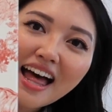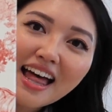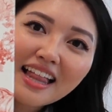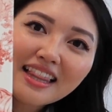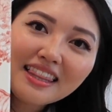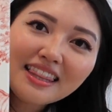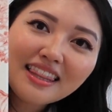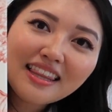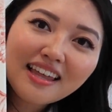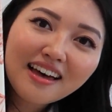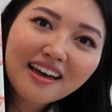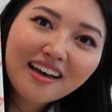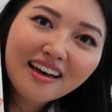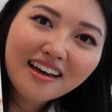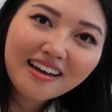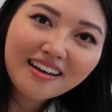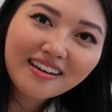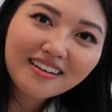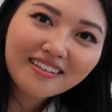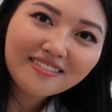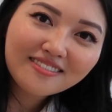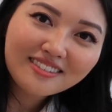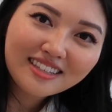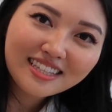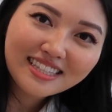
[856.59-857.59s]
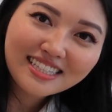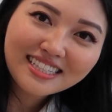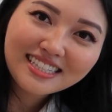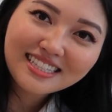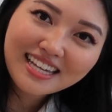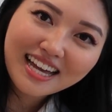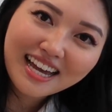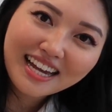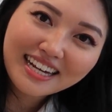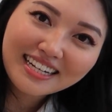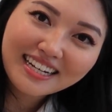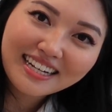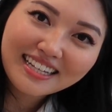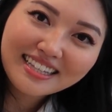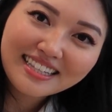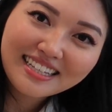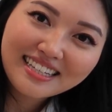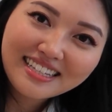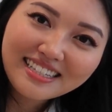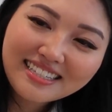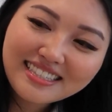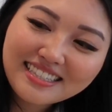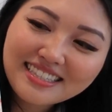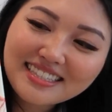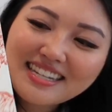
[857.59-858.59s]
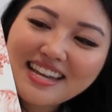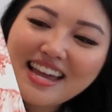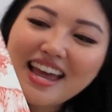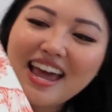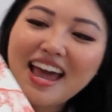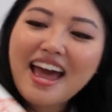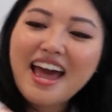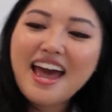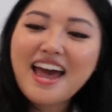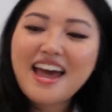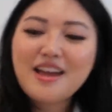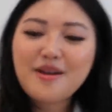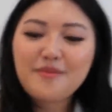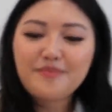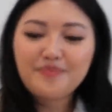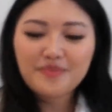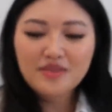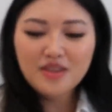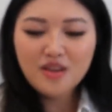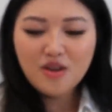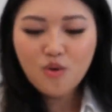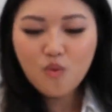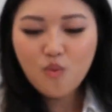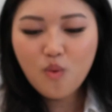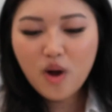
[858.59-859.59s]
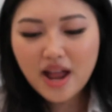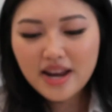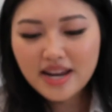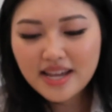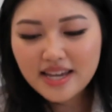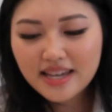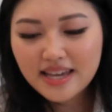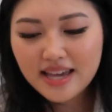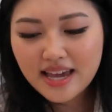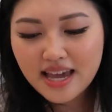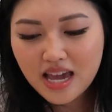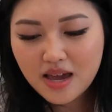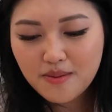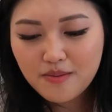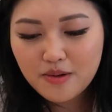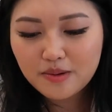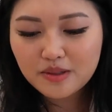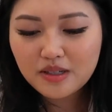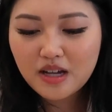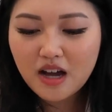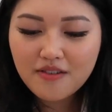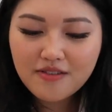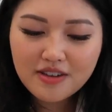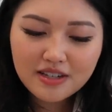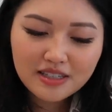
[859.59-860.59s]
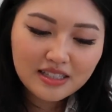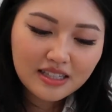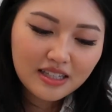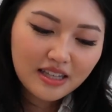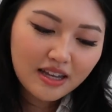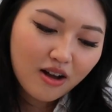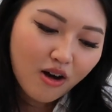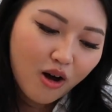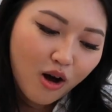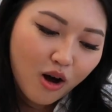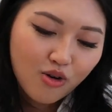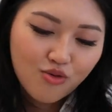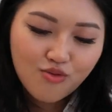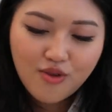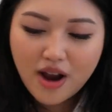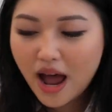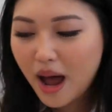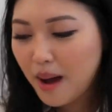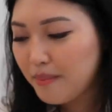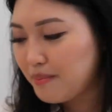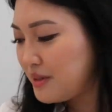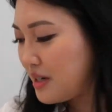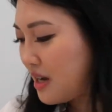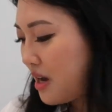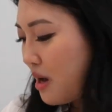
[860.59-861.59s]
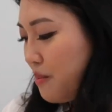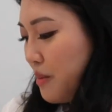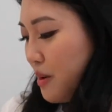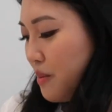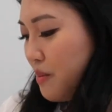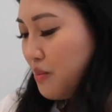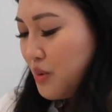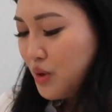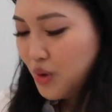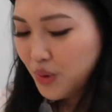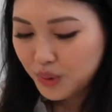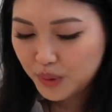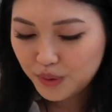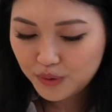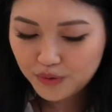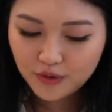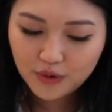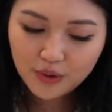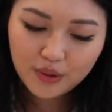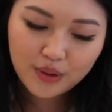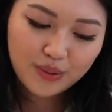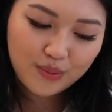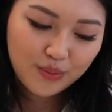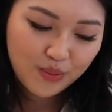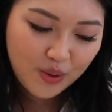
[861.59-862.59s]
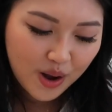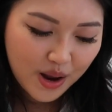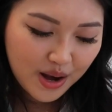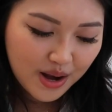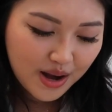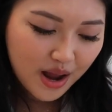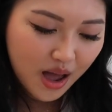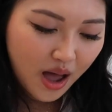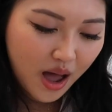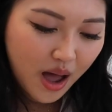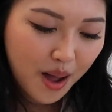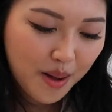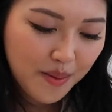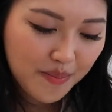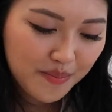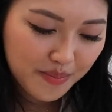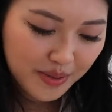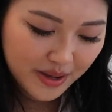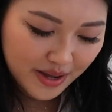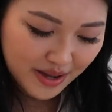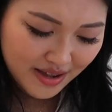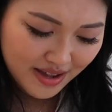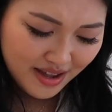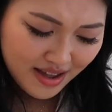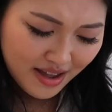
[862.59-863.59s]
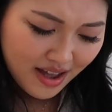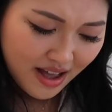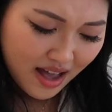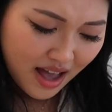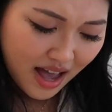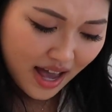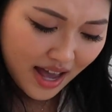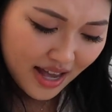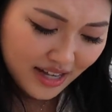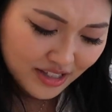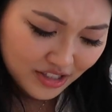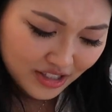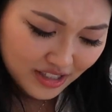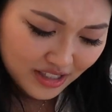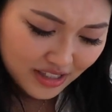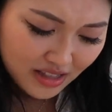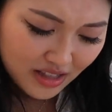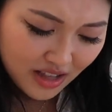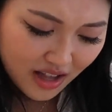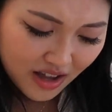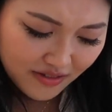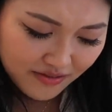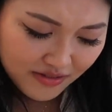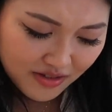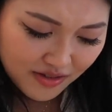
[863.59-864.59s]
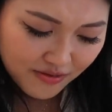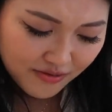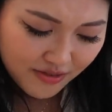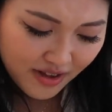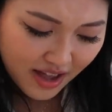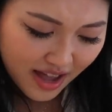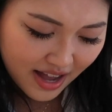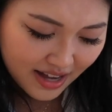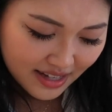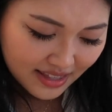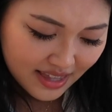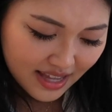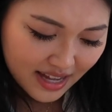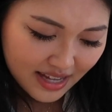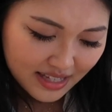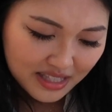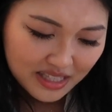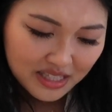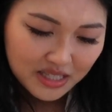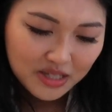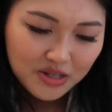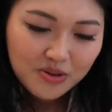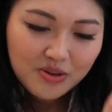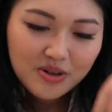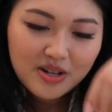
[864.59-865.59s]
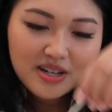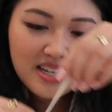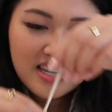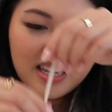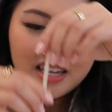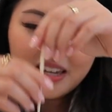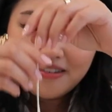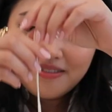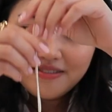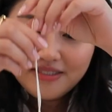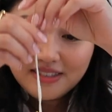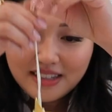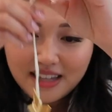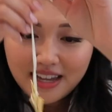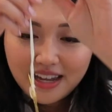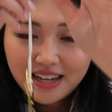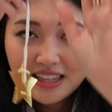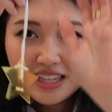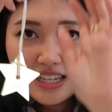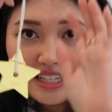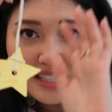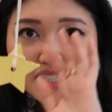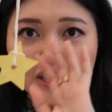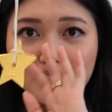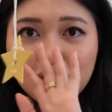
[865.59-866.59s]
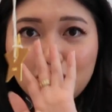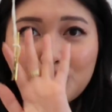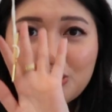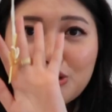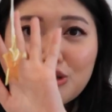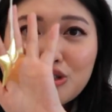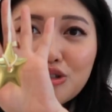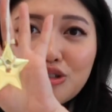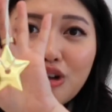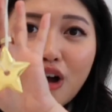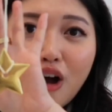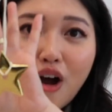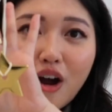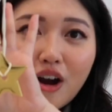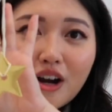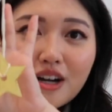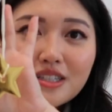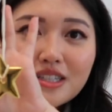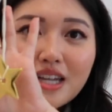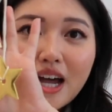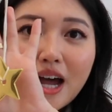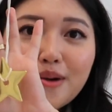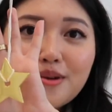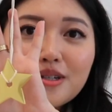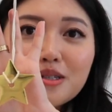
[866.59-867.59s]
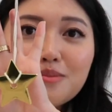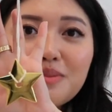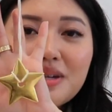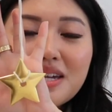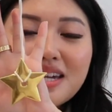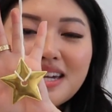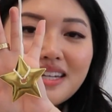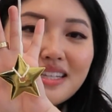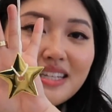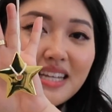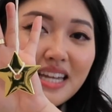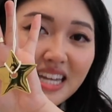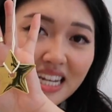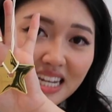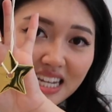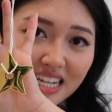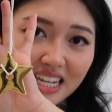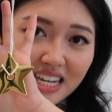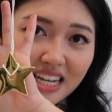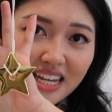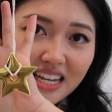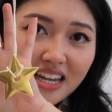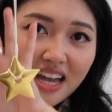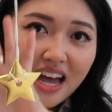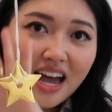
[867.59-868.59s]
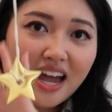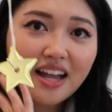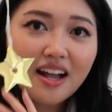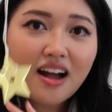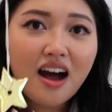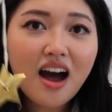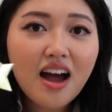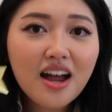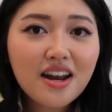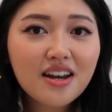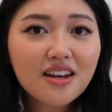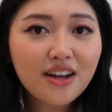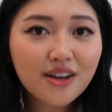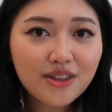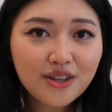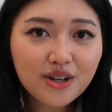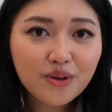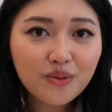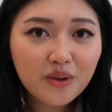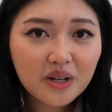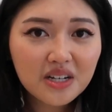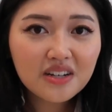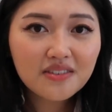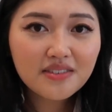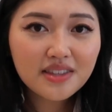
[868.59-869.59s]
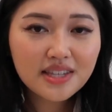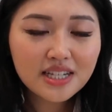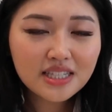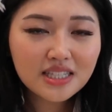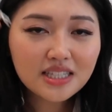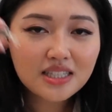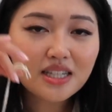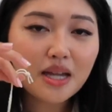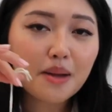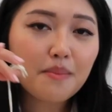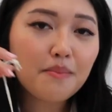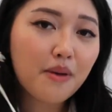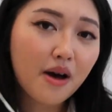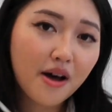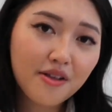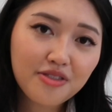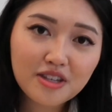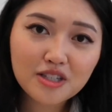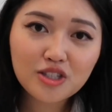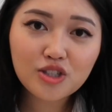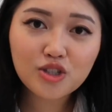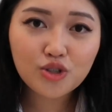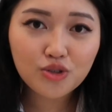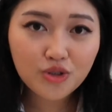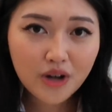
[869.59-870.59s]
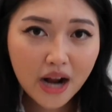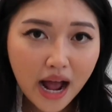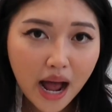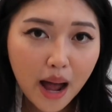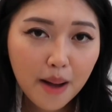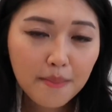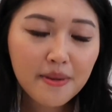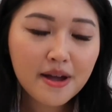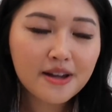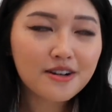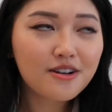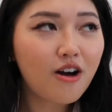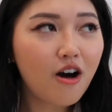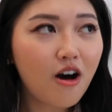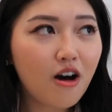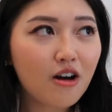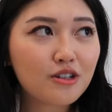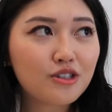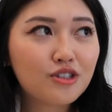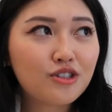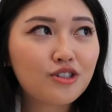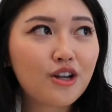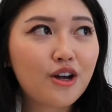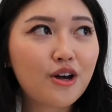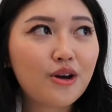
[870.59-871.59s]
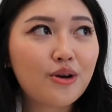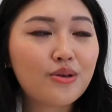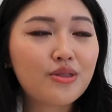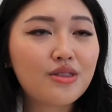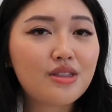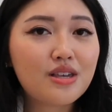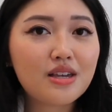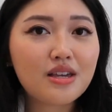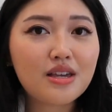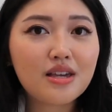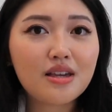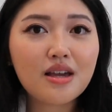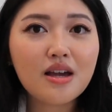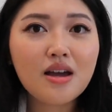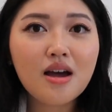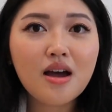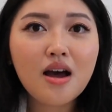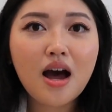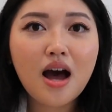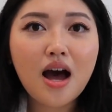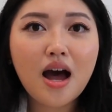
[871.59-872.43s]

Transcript: I love the design on this. And when it came, it was obviously like all wrapped up and beautiful and whatnot, but I just love the fact that Dior gives like these little stars. I was being an idiot. I got another one of these because I bought the strap and also the